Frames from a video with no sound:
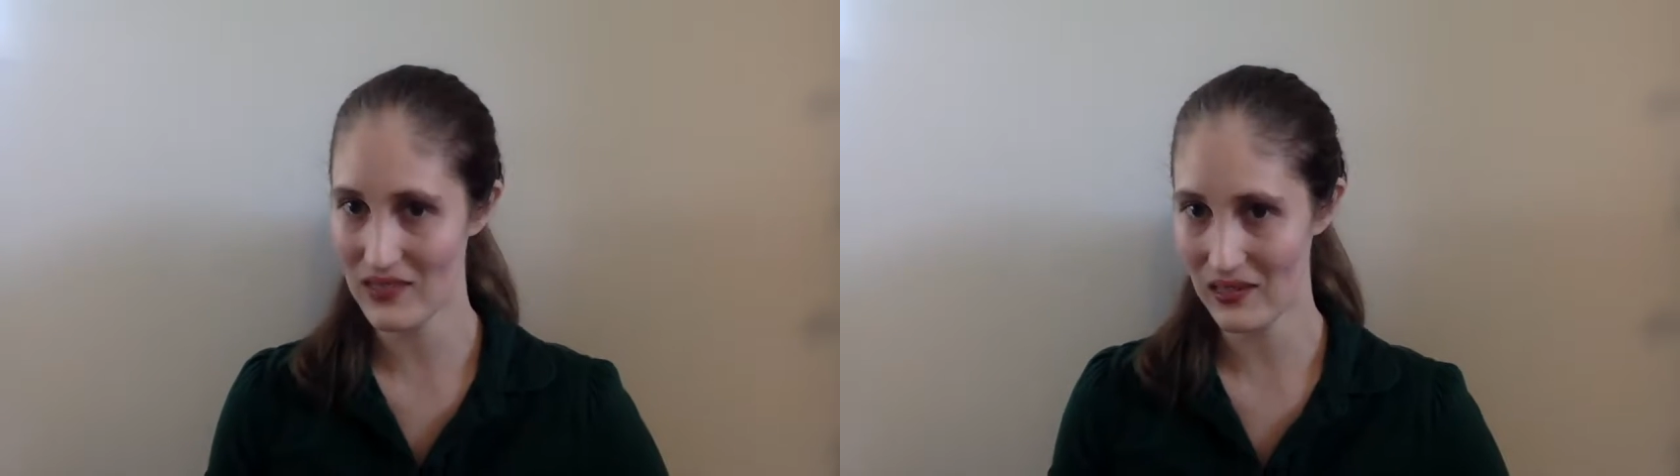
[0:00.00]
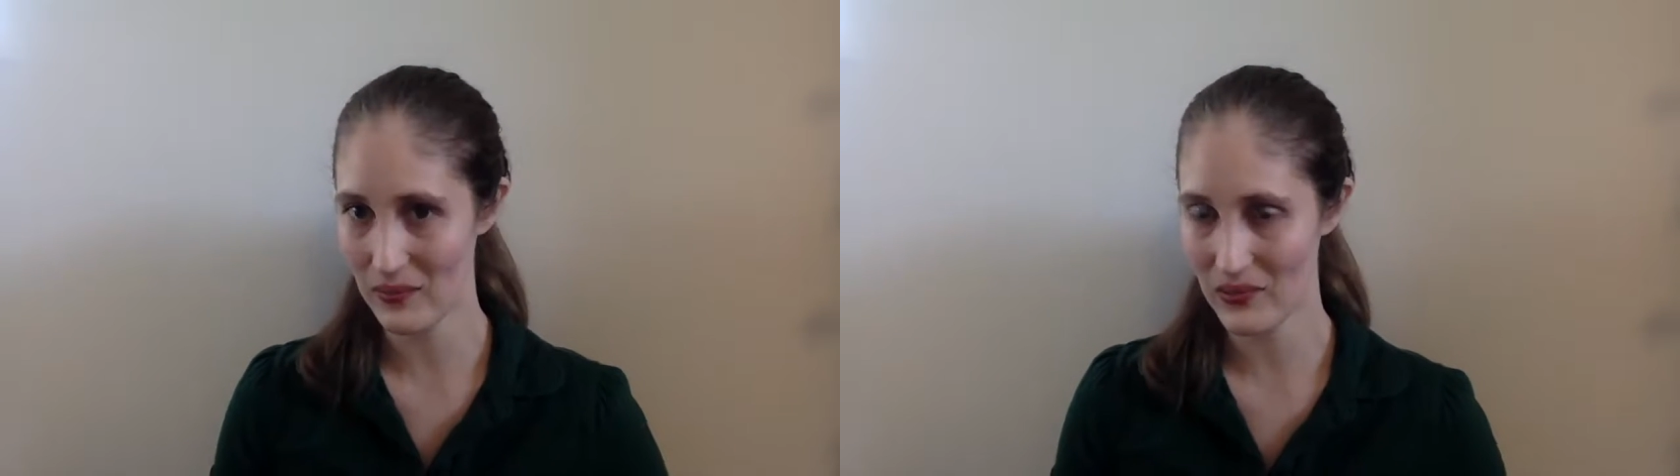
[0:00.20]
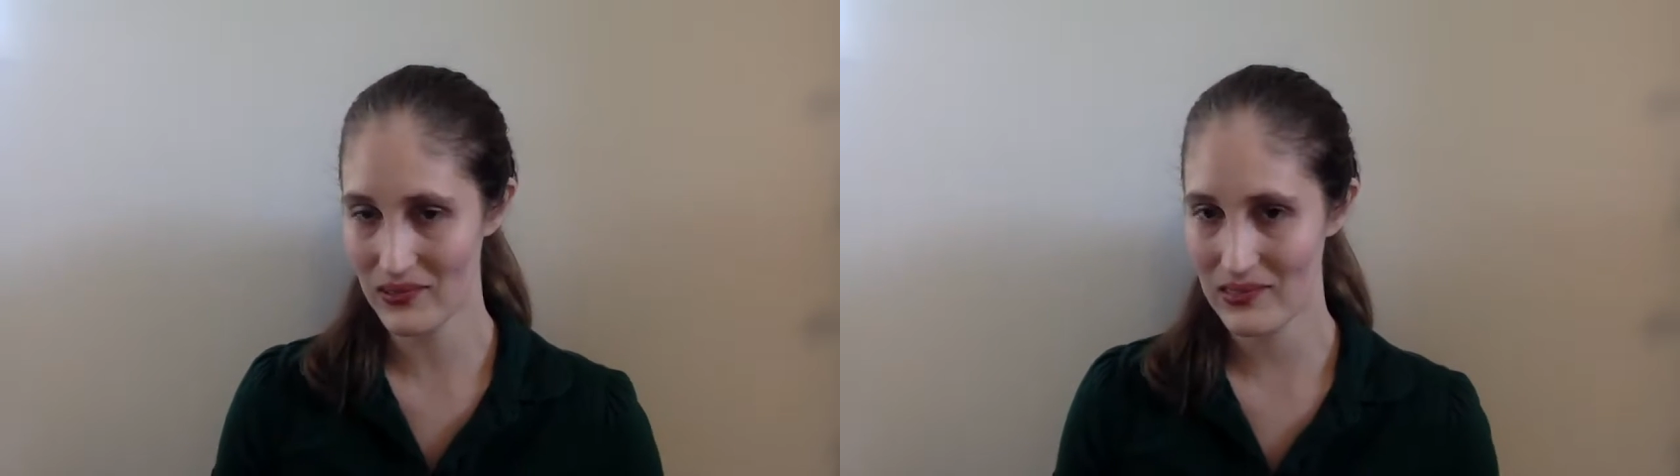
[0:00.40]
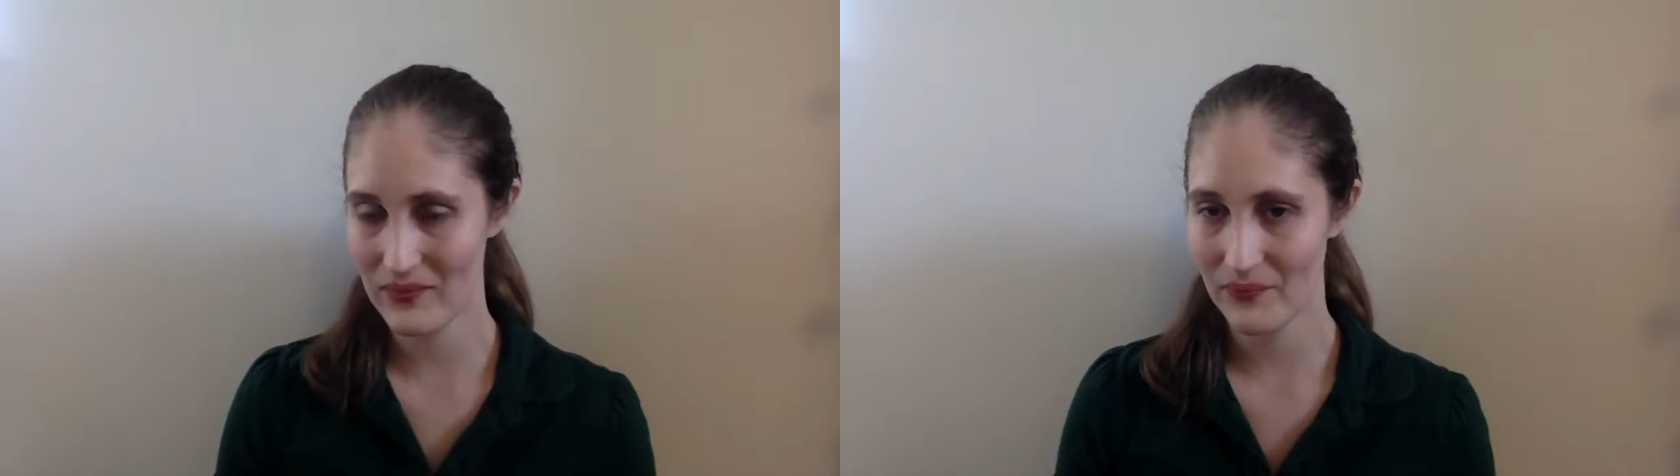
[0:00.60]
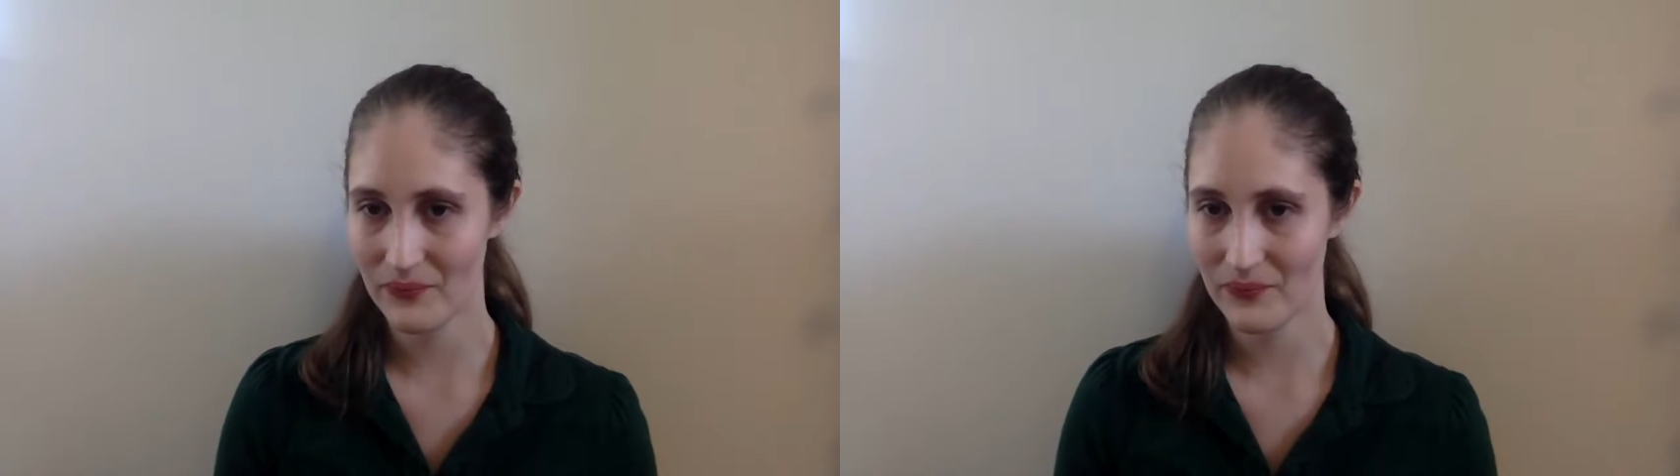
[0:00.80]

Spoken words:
syllables.